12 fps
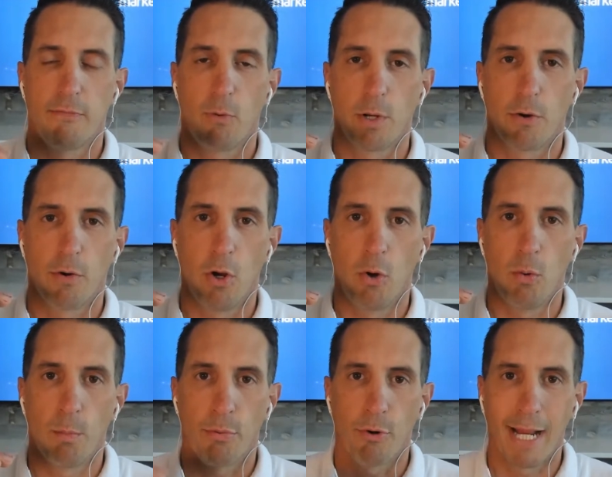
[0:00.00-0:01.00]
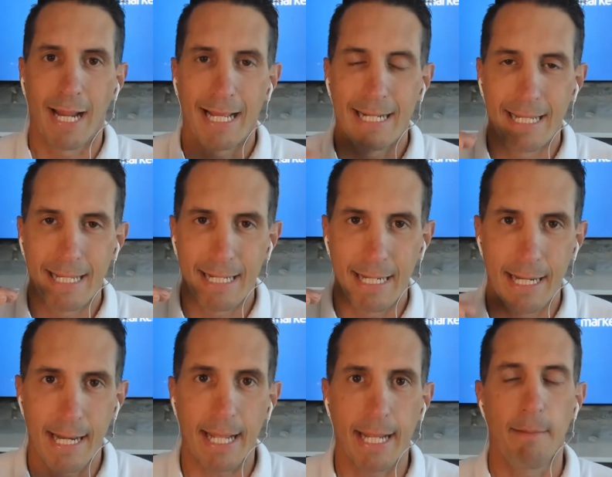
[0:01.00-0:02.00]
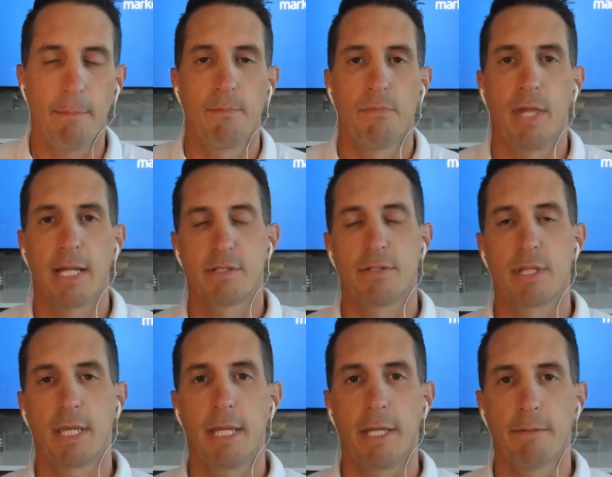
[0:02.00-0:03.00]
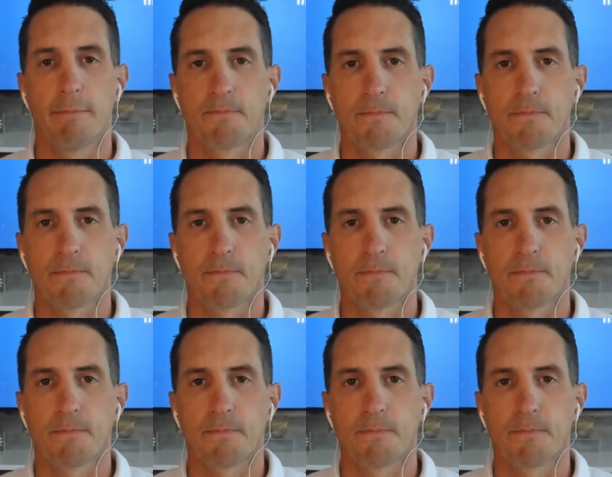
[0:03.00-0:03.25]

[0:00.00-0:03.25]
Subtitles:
for your own brand name. That's the key.